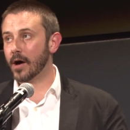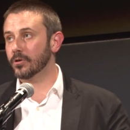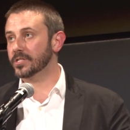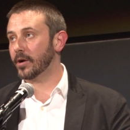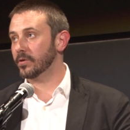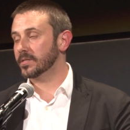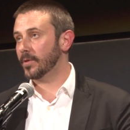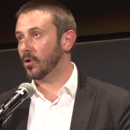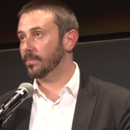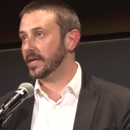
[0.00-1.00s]
counterterrorism
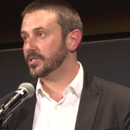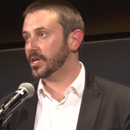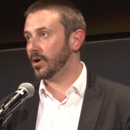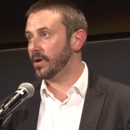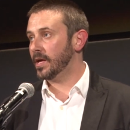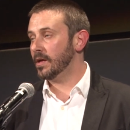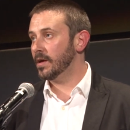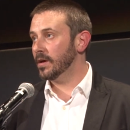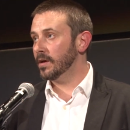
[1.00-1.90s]
and homeland security,